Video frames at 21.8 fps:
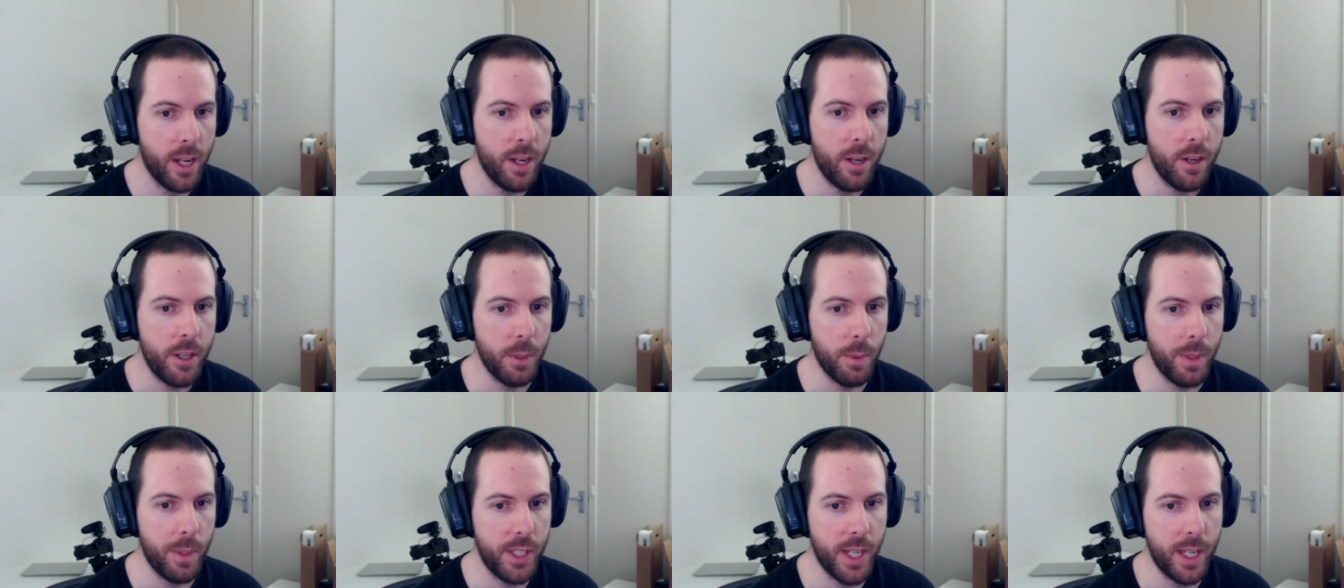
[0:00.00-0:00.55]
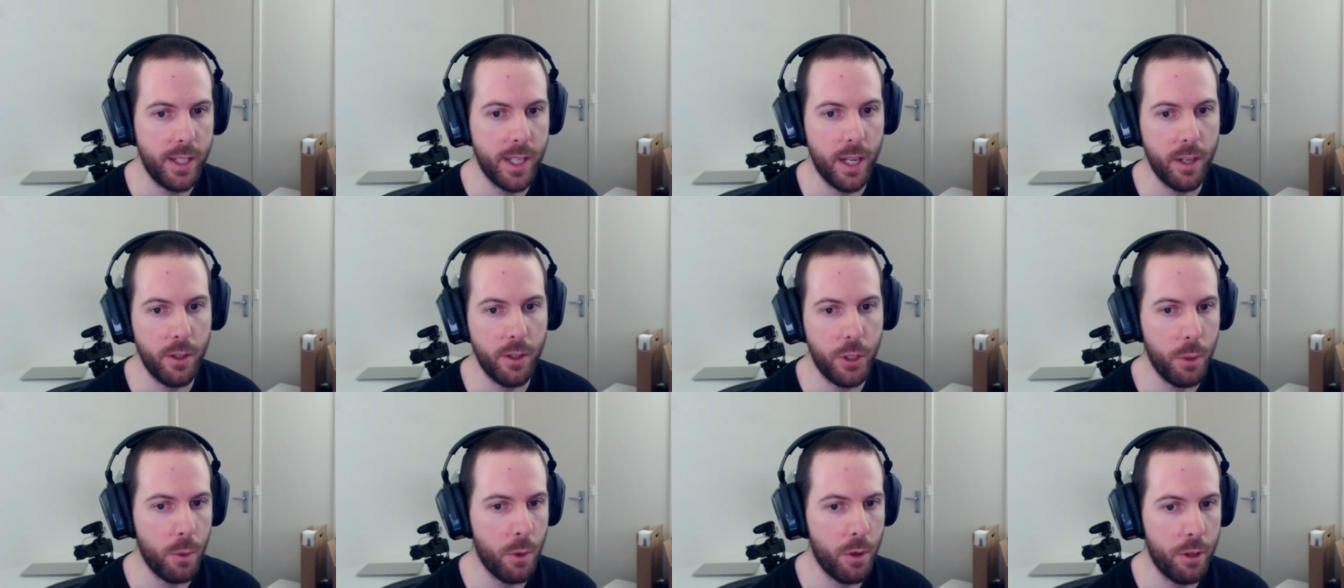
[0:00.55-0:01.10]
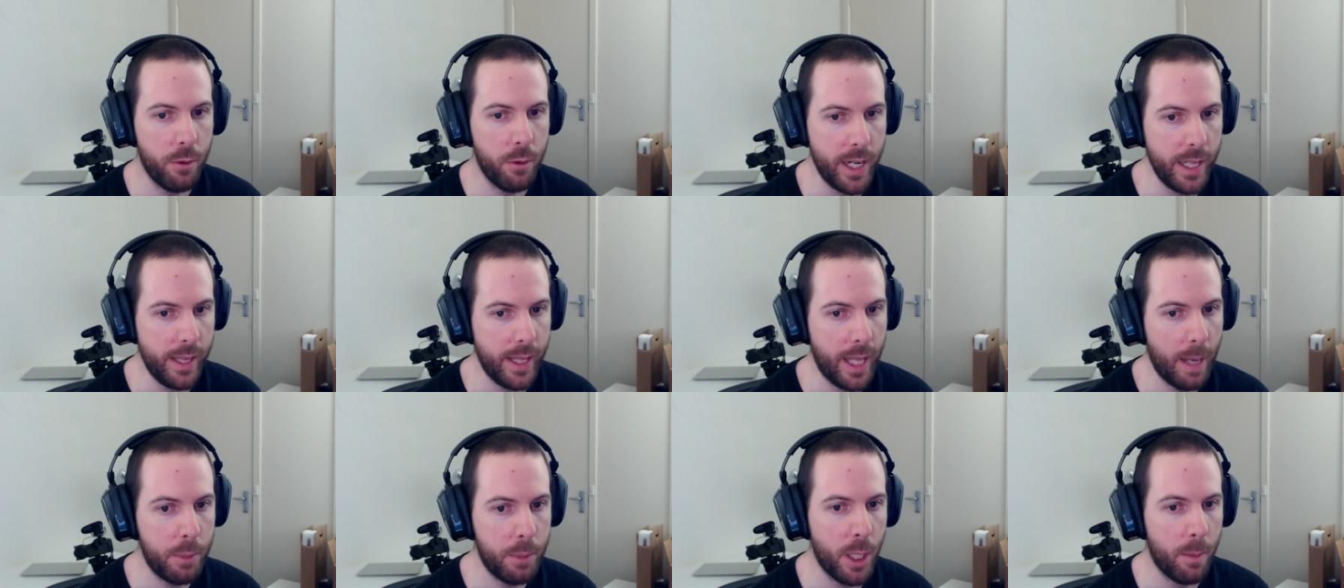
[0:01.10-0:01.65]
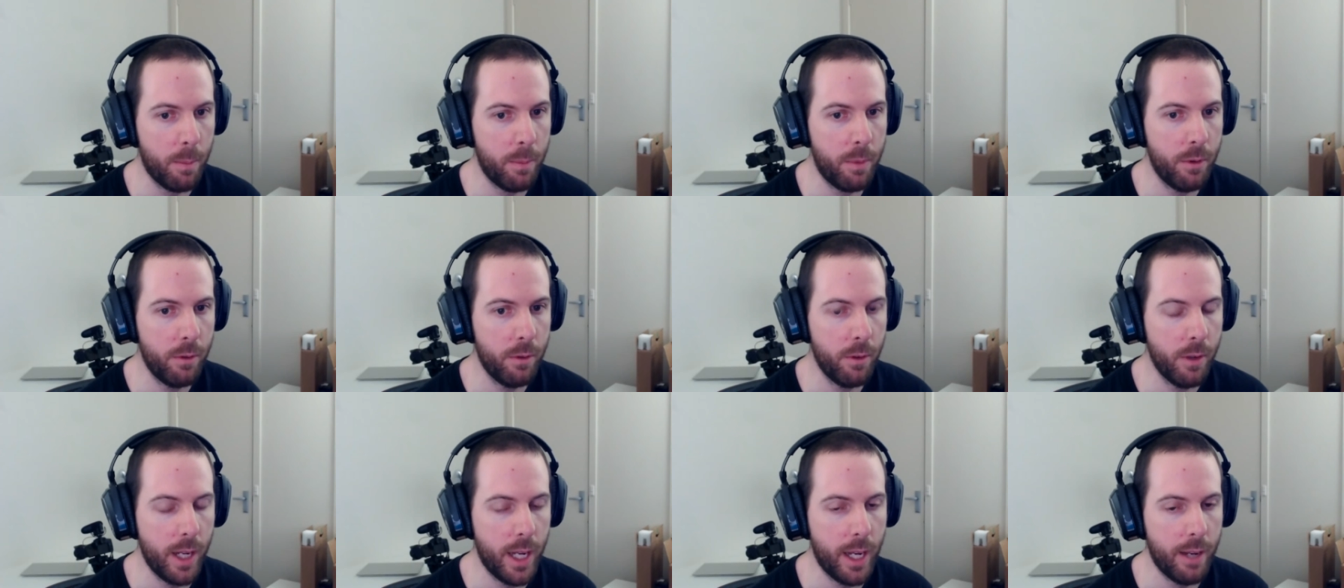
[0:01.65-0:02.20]
So once I'd done 2 or 3 laptop
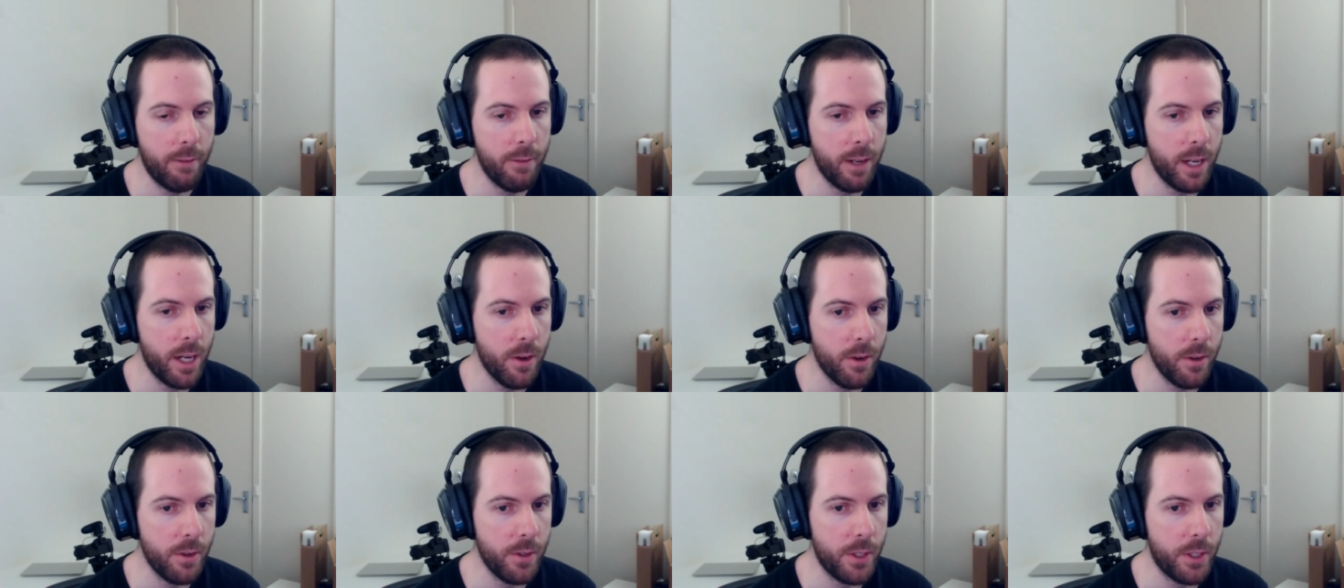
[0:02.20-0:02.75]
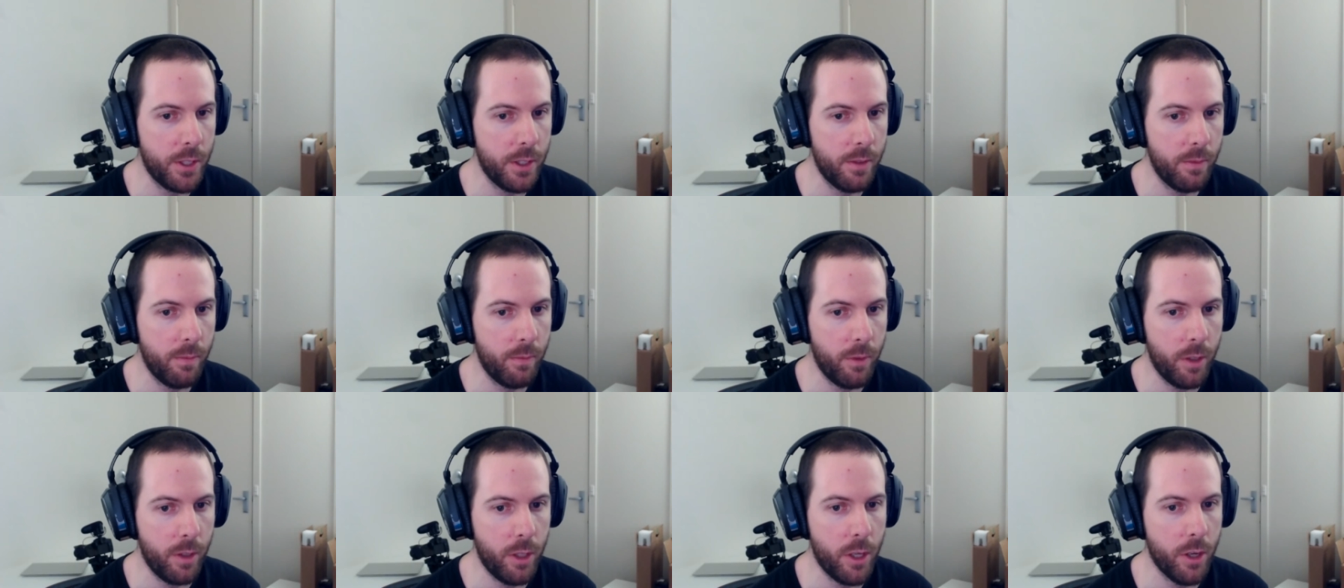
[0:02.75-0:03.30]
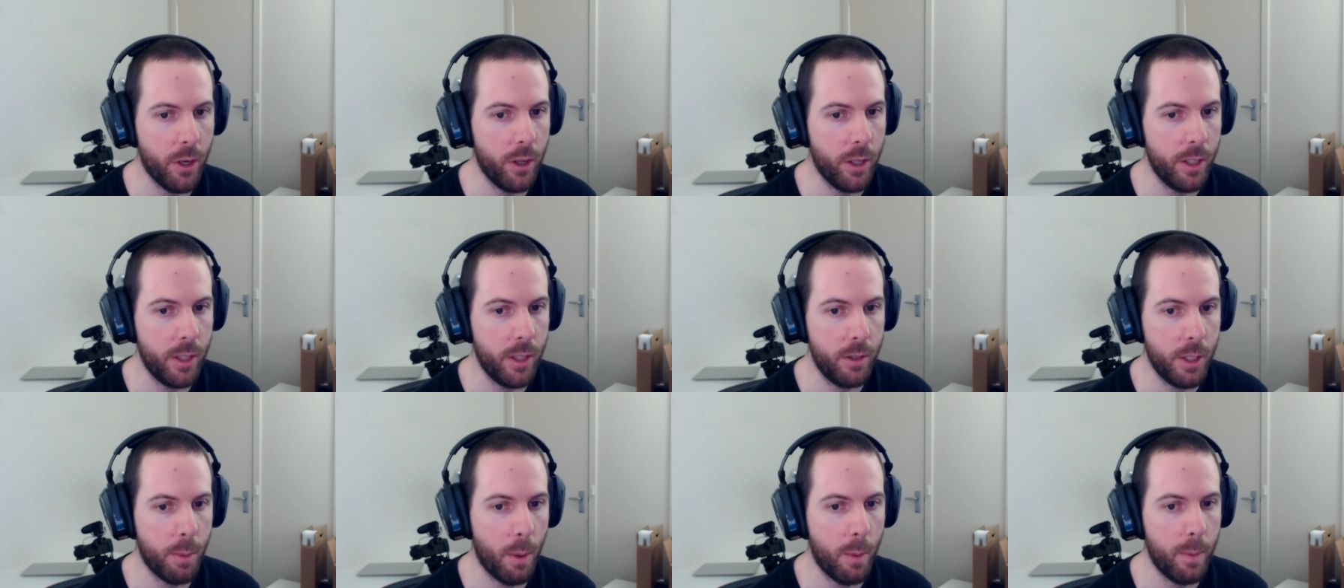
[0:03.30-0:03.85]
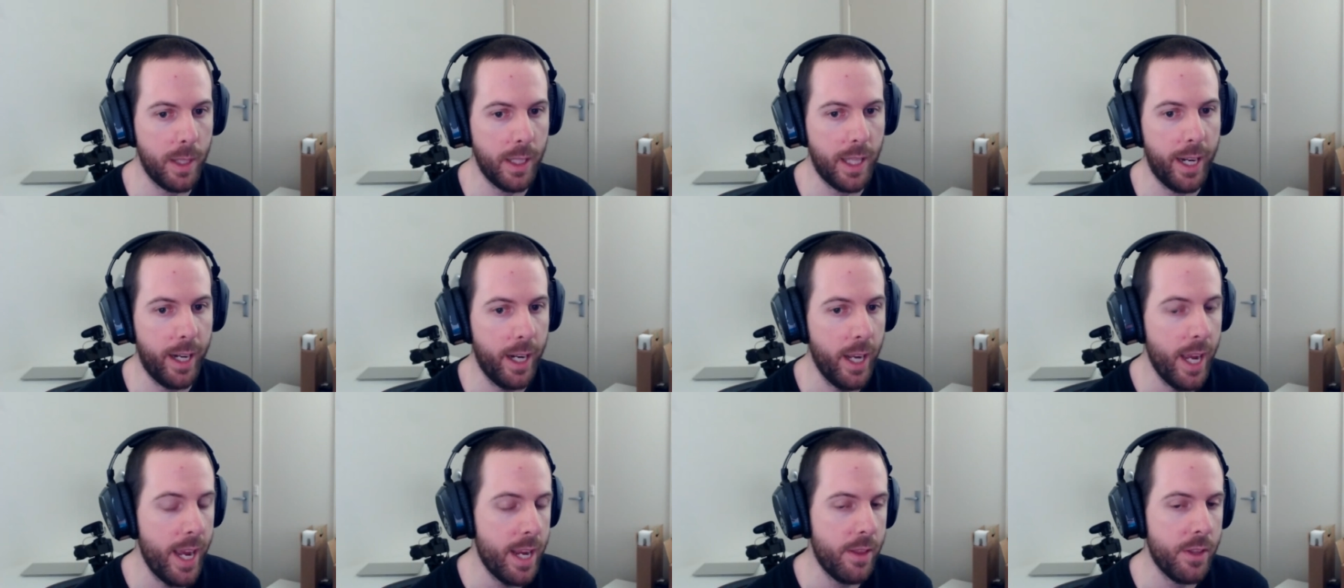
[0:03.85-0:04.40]
videos, it's probably like,
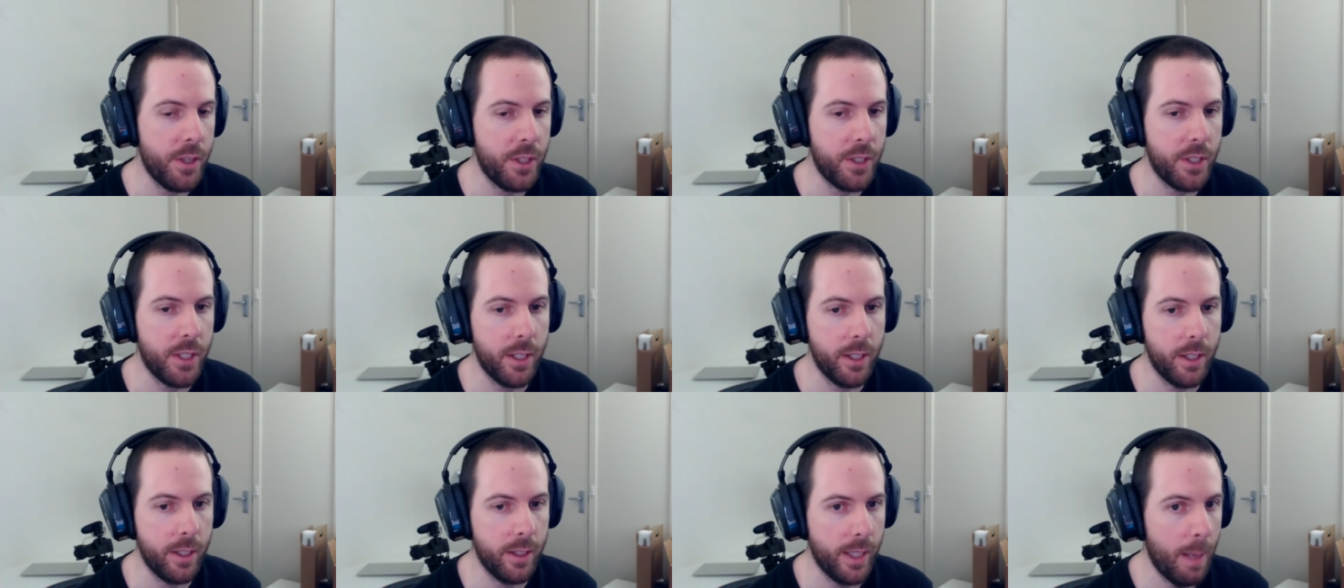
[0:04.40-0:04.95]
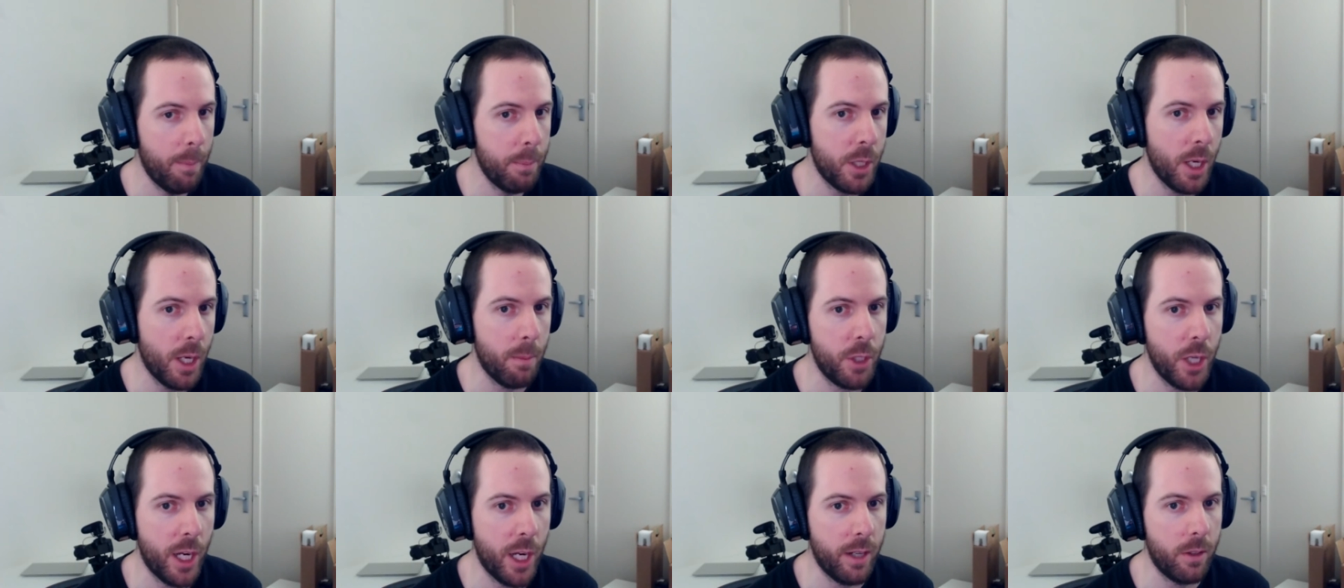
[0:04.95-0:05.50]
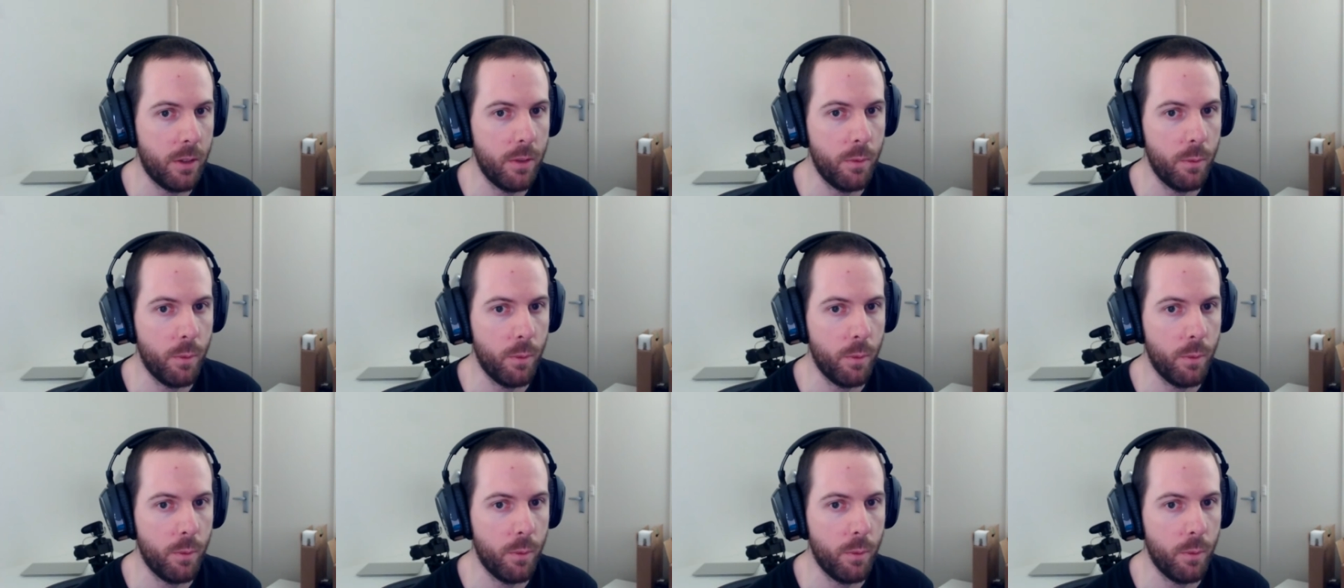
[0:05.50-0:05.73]
hey, this is a laptop channel.